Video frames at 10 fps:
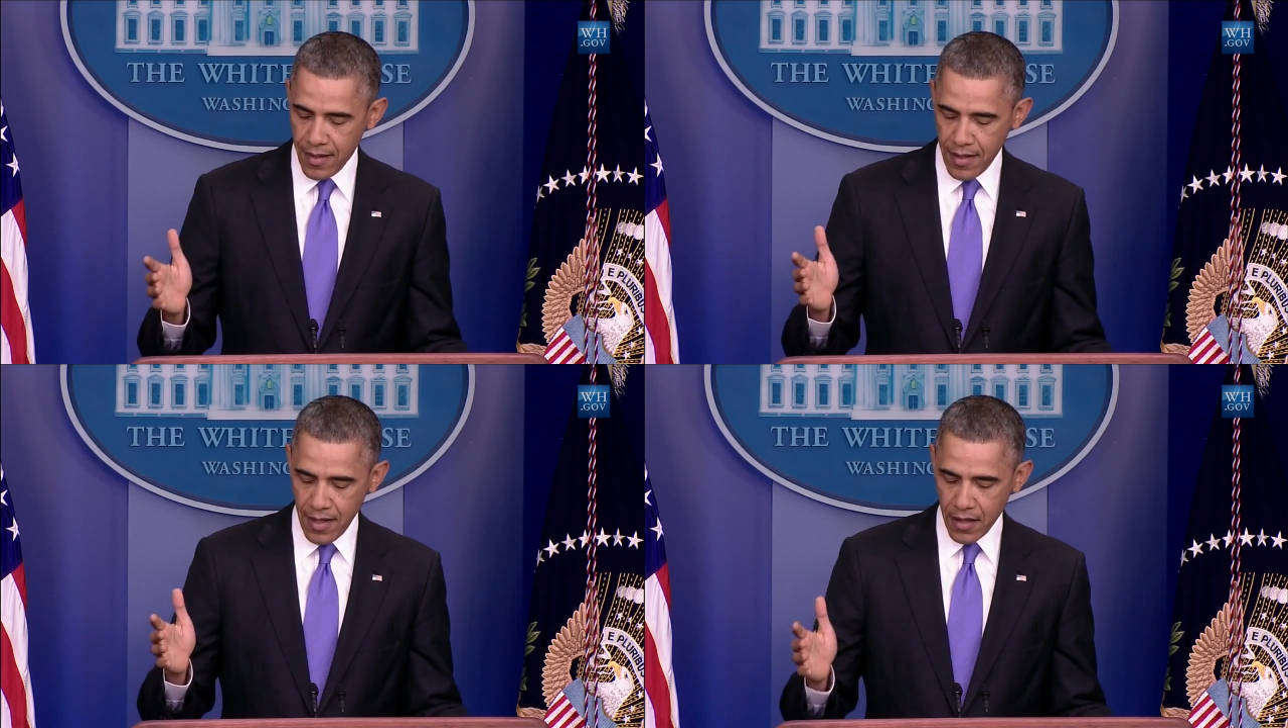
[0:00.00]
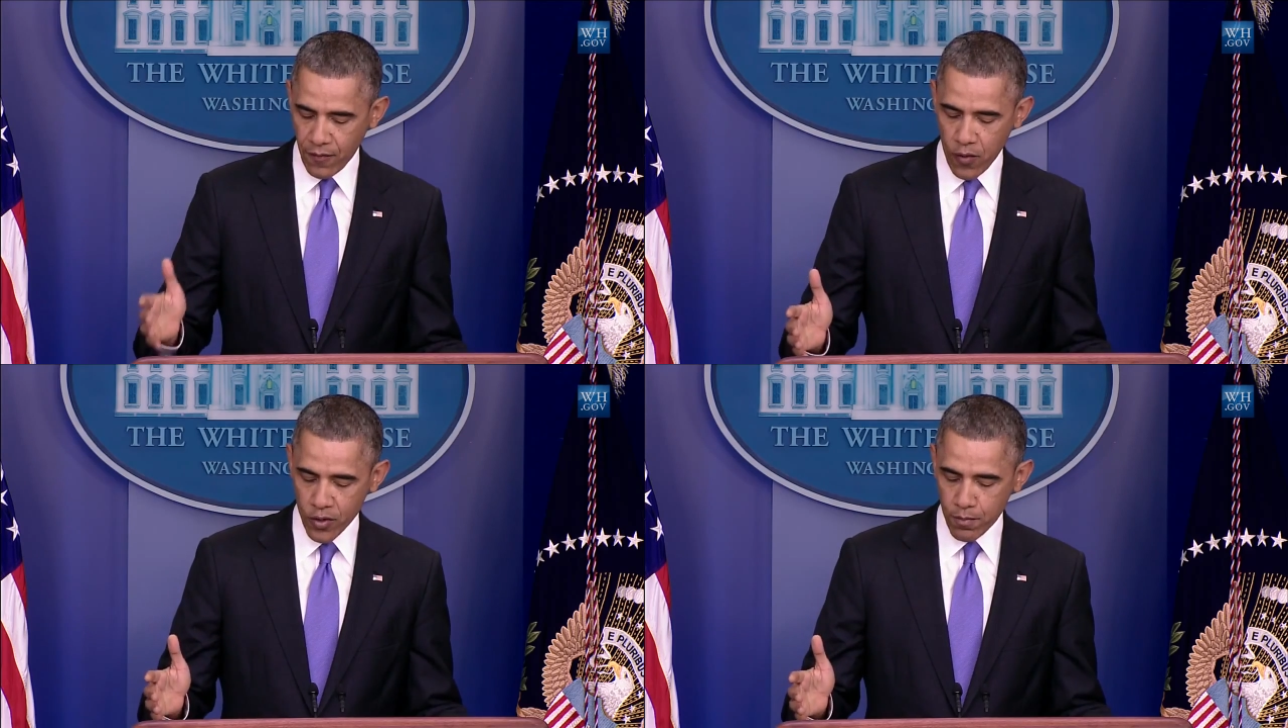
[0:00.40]
In the
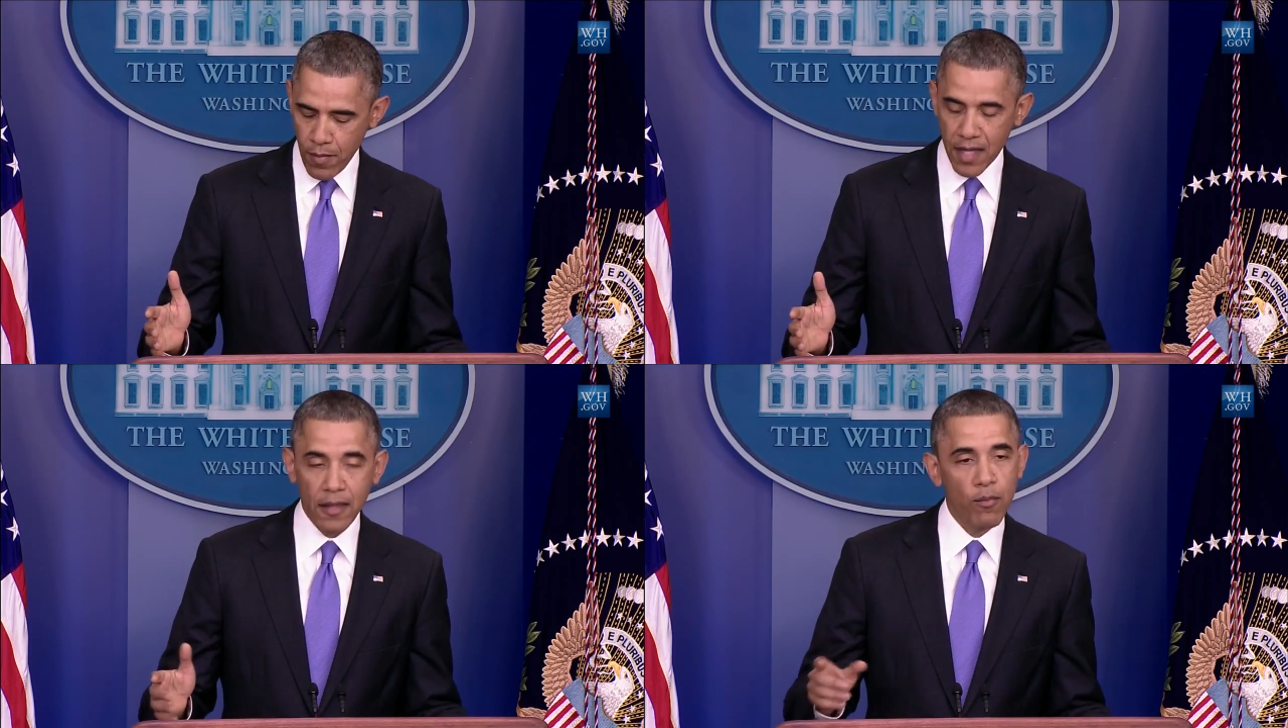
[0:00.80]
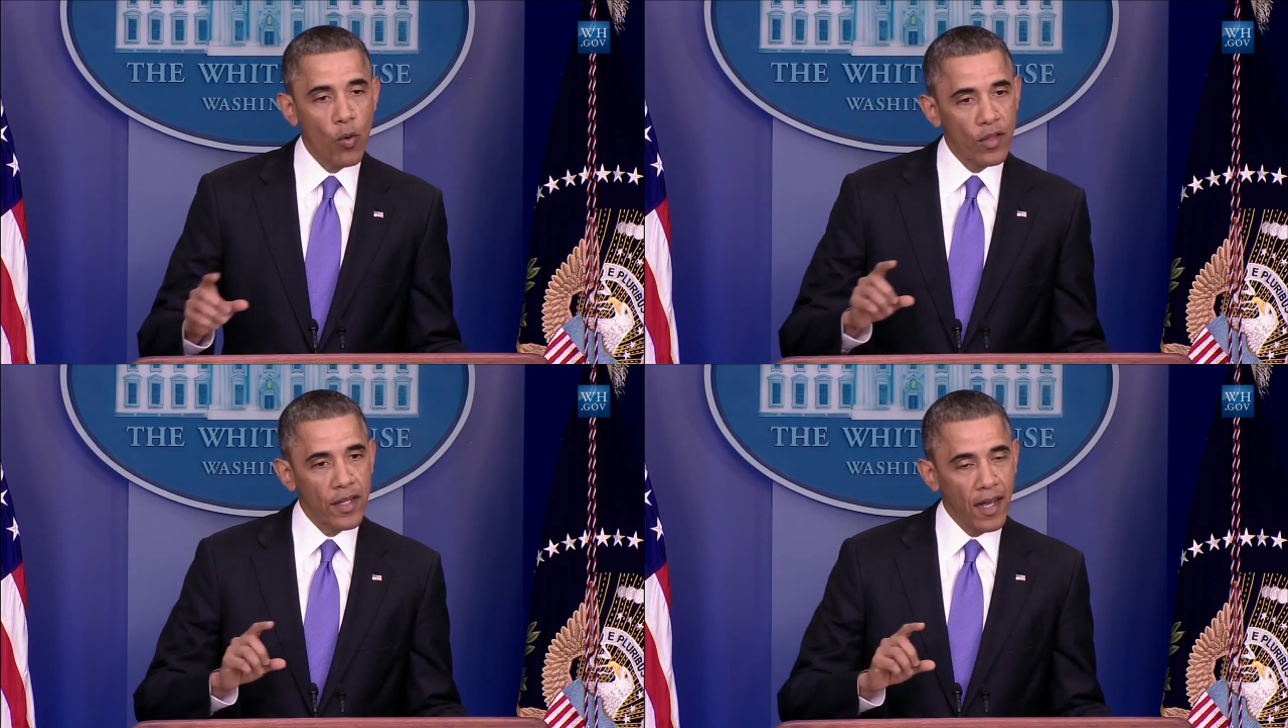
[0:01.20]
first month,
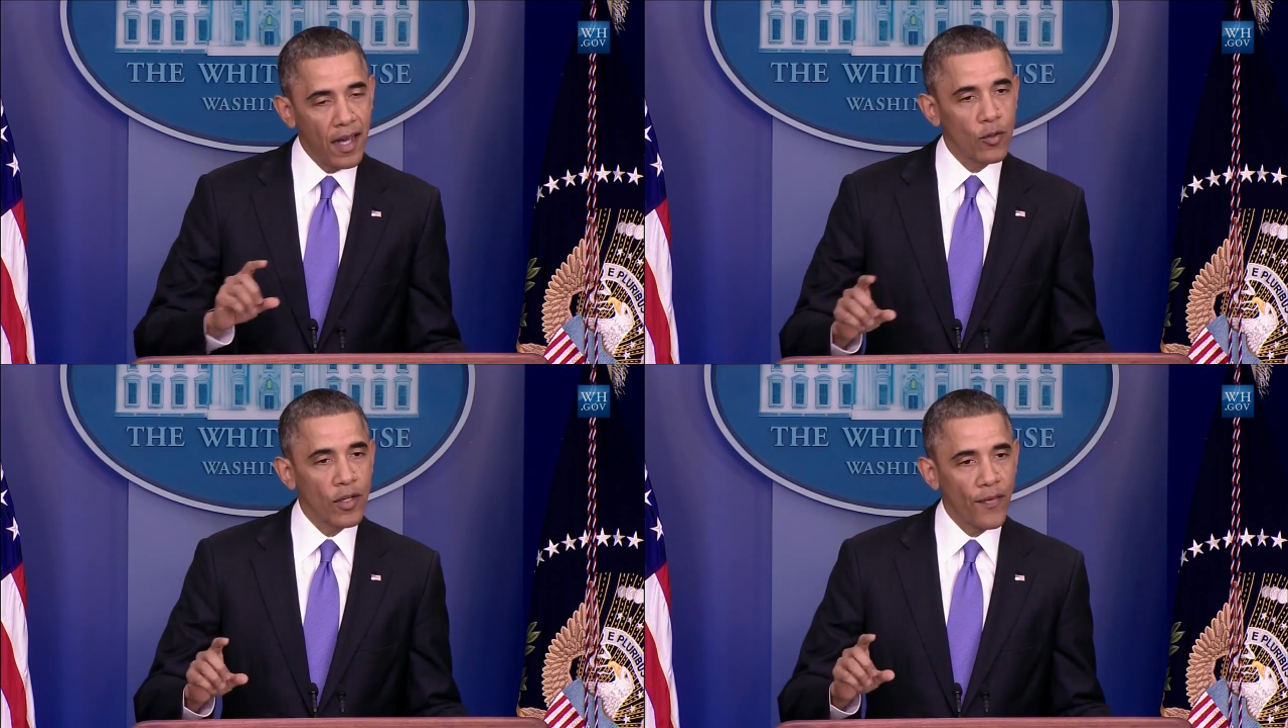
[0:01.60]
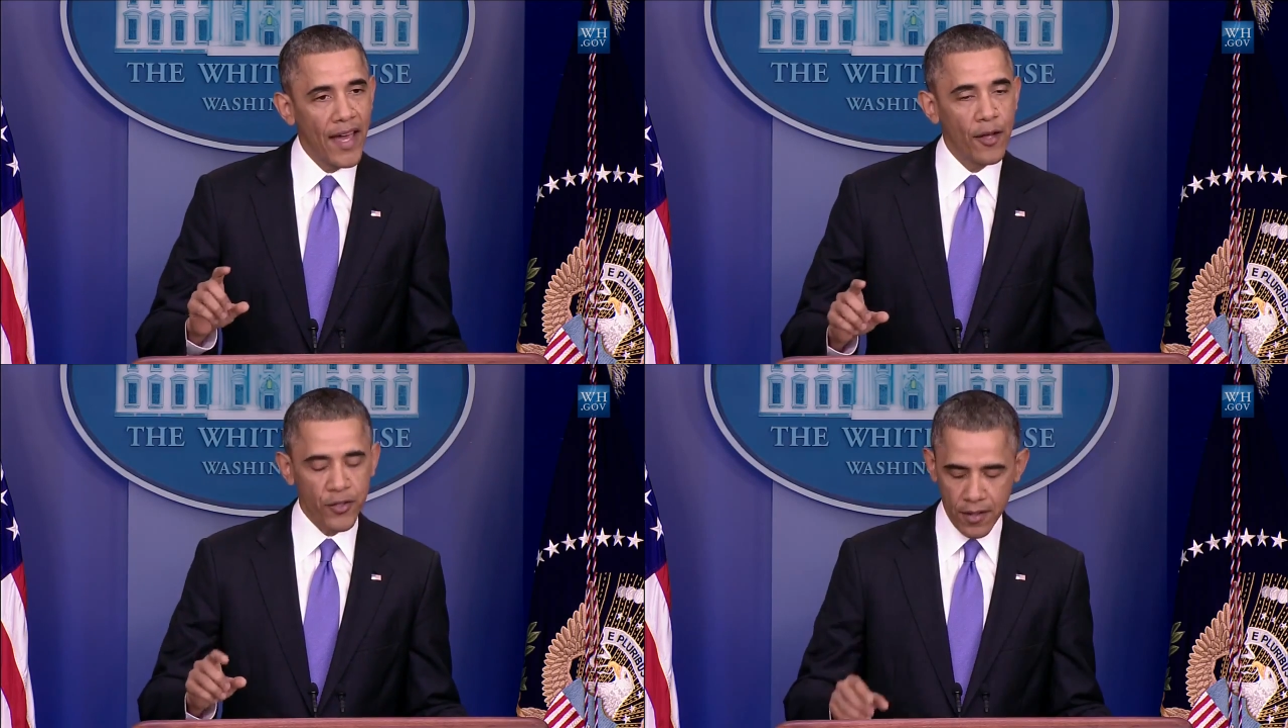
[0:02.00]
more than
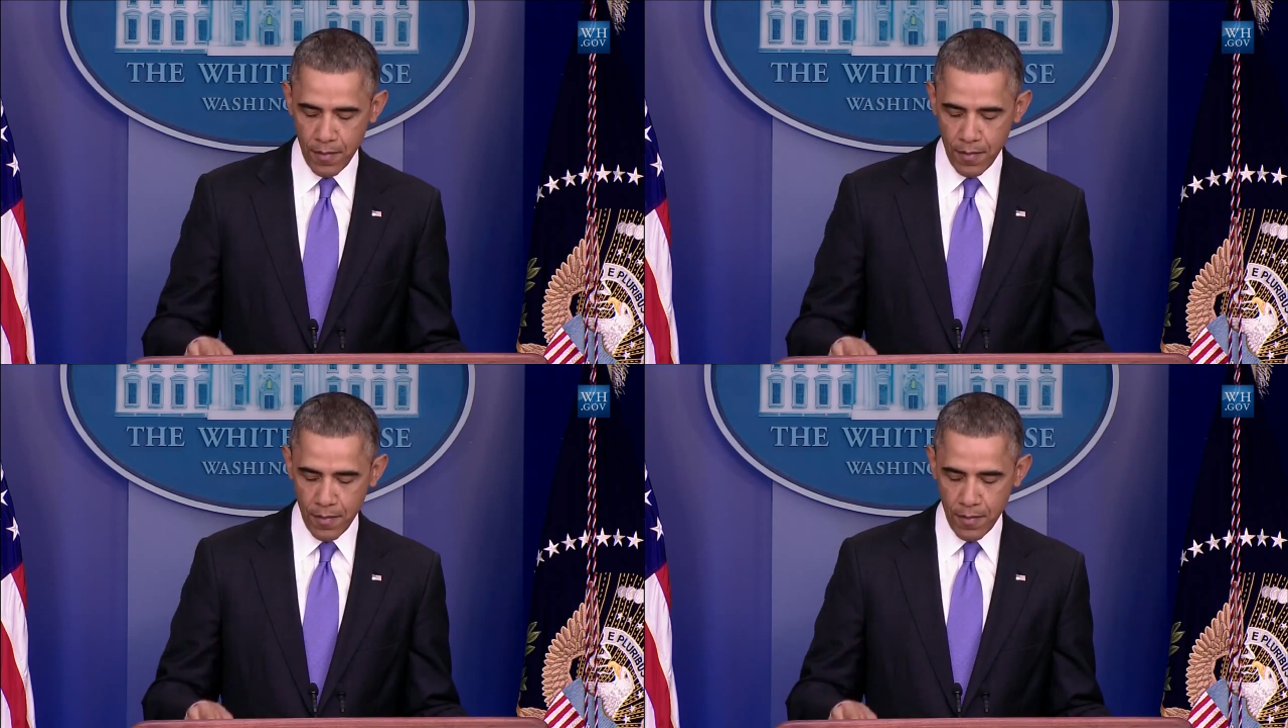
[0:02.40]
100,000